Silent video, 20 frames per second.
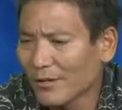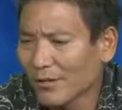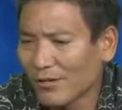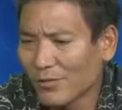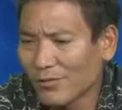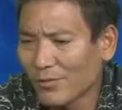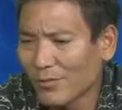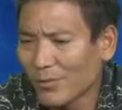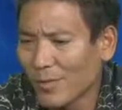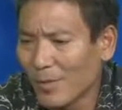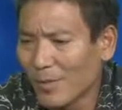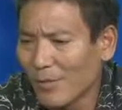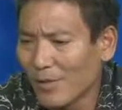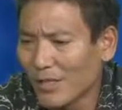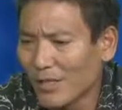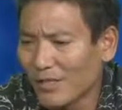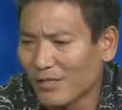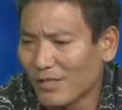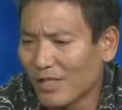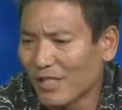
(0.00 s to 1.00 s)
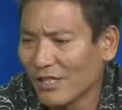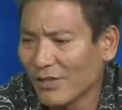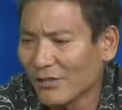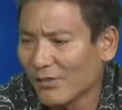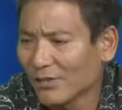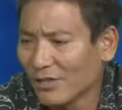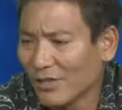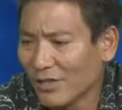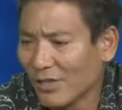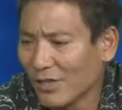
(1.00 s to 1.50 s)
just remember like 10
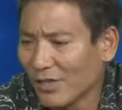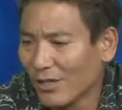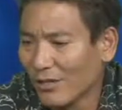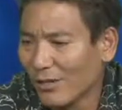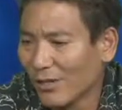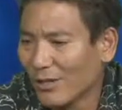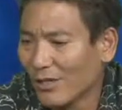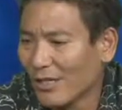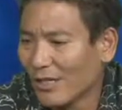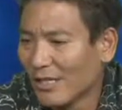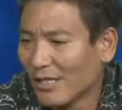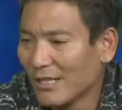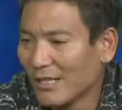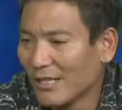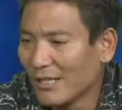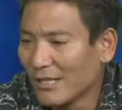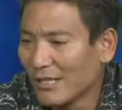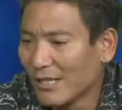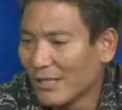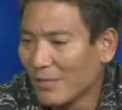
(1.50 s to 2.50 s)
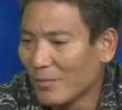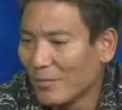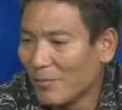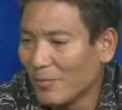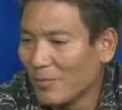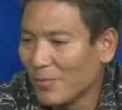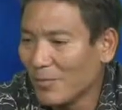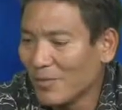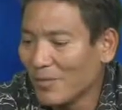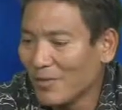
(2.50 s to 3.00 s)
years ago
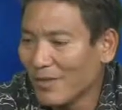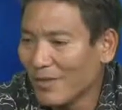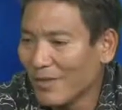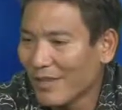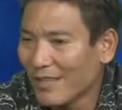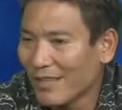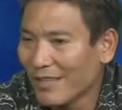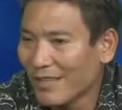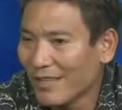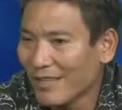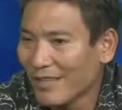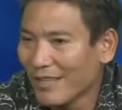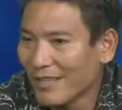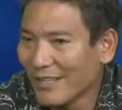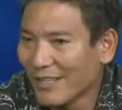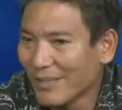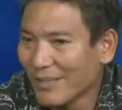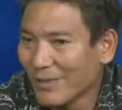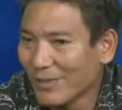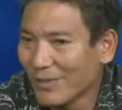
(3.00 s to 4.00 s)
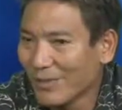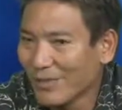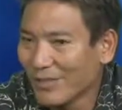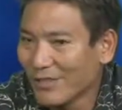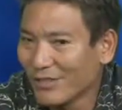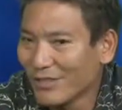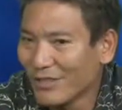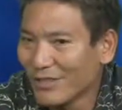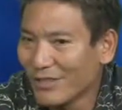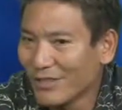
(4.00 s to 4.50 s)
that it
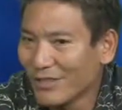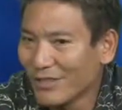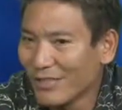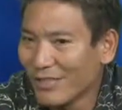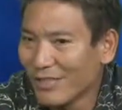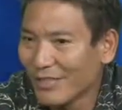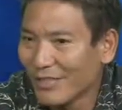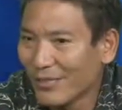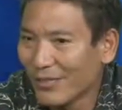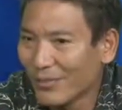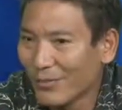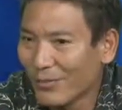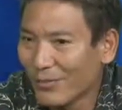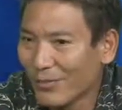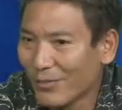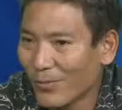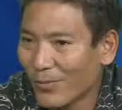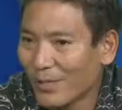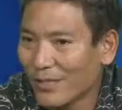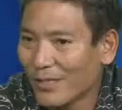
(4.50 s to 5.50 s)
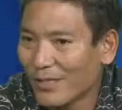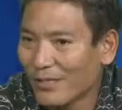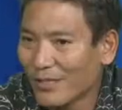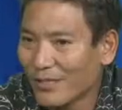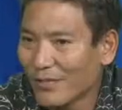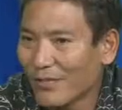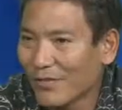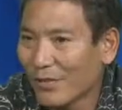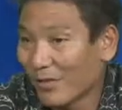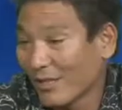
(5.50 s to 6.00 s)
was really
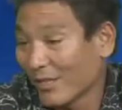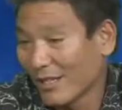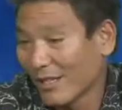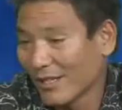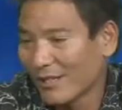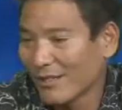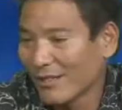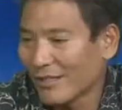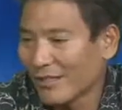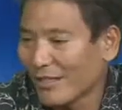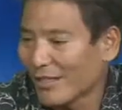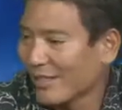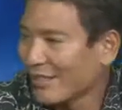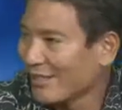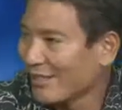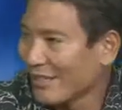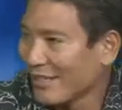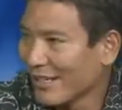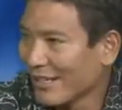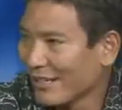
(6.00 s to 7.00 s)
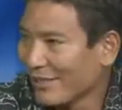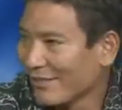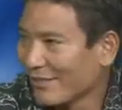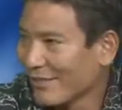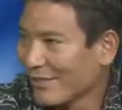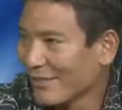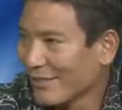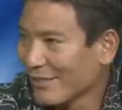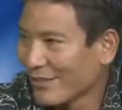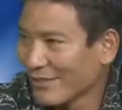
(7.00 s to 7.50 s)
difficult. Like I said, I
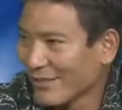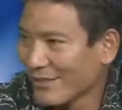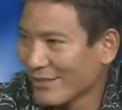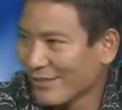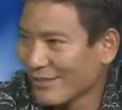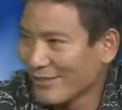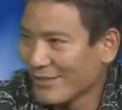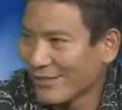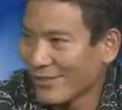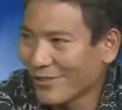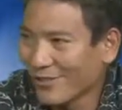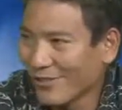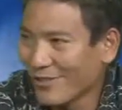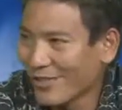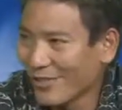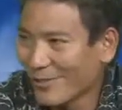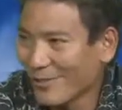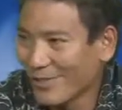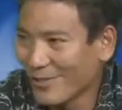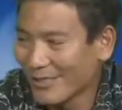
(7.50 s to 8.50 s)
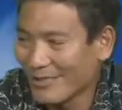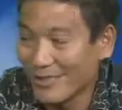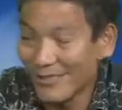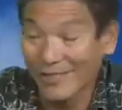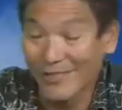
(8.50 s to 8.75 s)
started companies.